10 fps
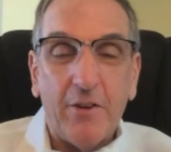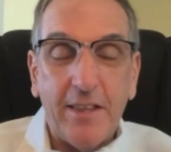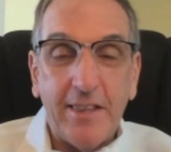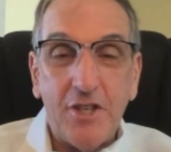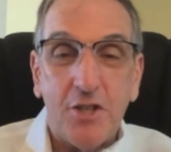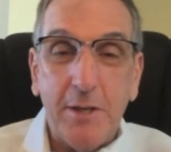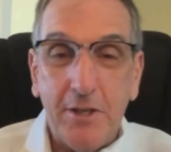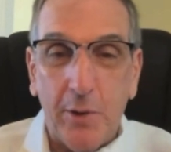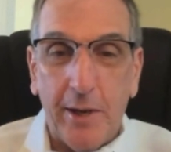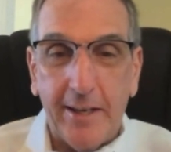think they should be
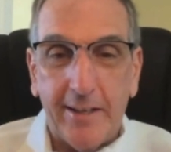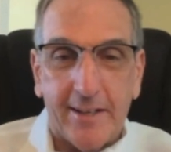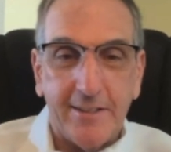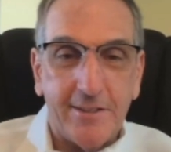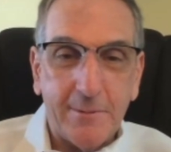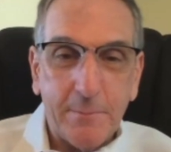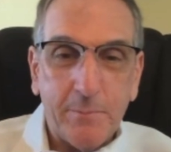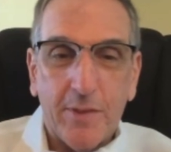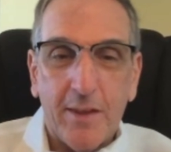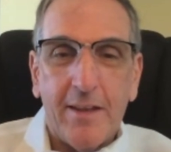doing it because
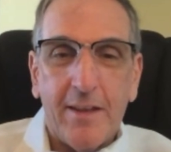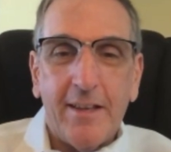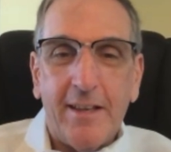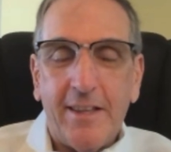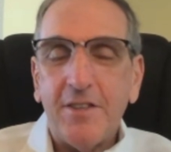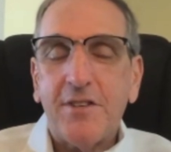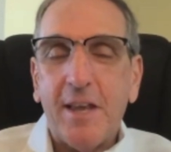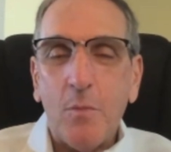In the same